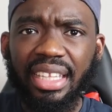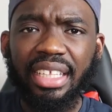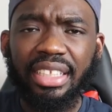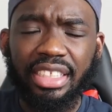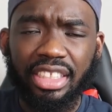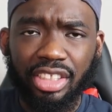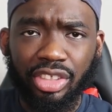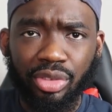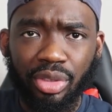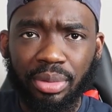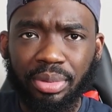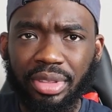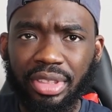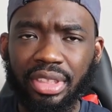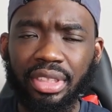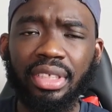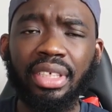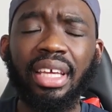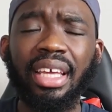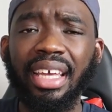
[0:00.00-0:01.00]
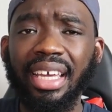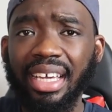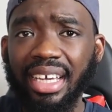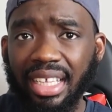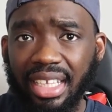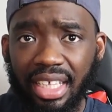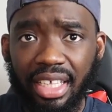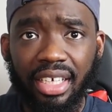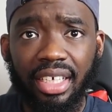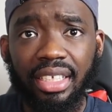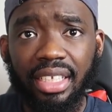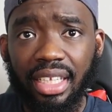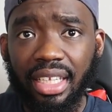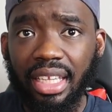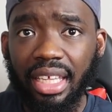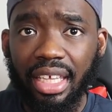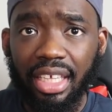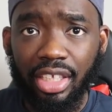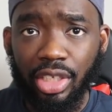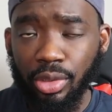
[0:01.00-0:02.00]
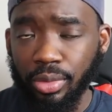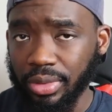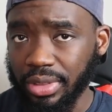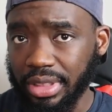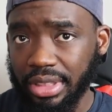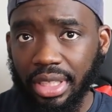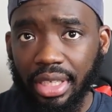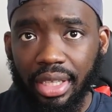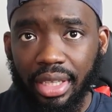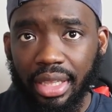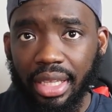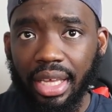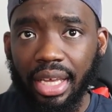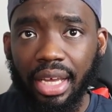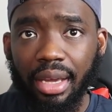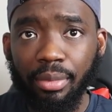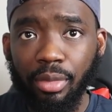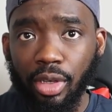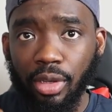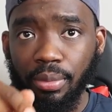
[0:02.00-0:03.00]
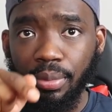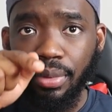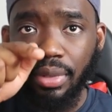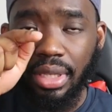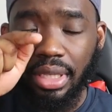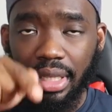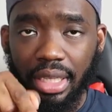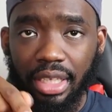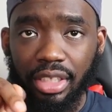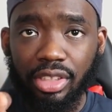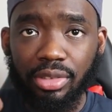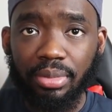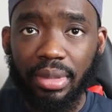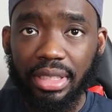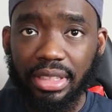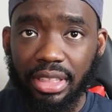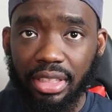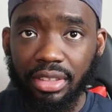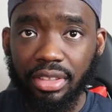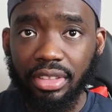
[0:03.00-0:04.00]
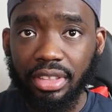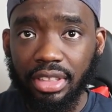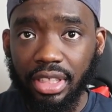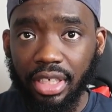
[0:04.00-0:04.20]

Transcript: the description click on the link you will see it there i'm going to put a link to my second